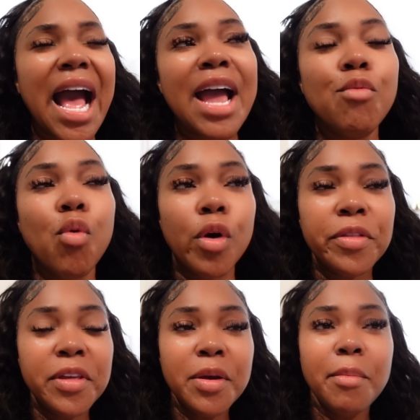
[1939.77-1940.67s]
I wore
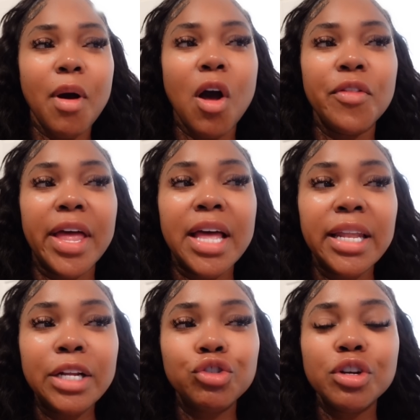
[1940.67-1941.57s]
them on the
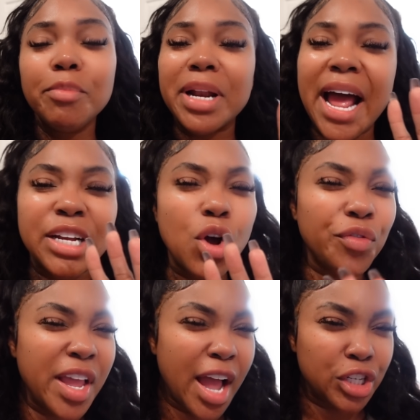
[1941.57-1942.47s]
LA trip, but I don't
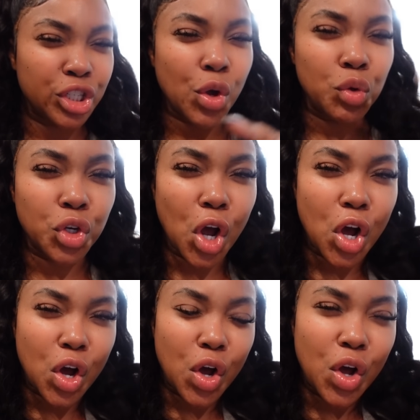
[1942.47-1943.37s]
think I showed y'all
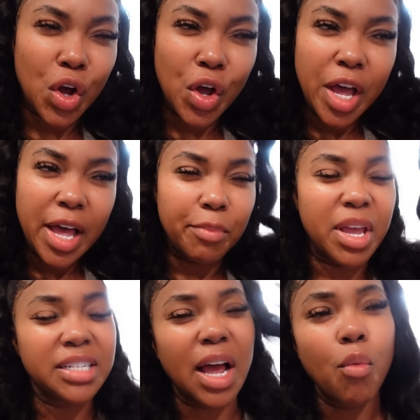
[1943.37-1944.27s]

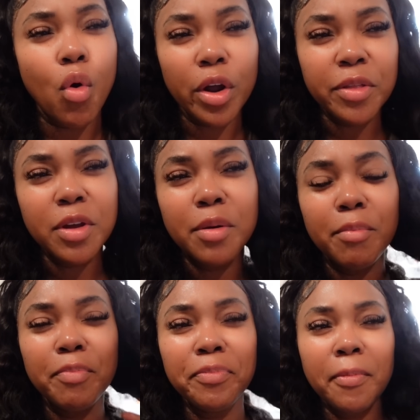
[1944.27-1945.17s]
because I wore
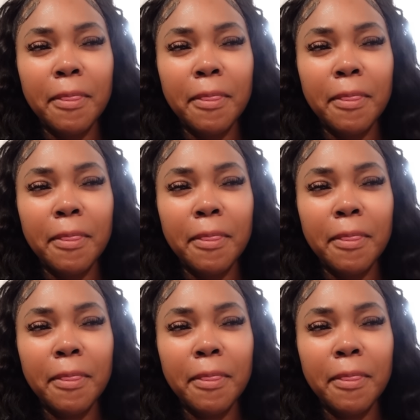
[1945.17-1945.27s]
them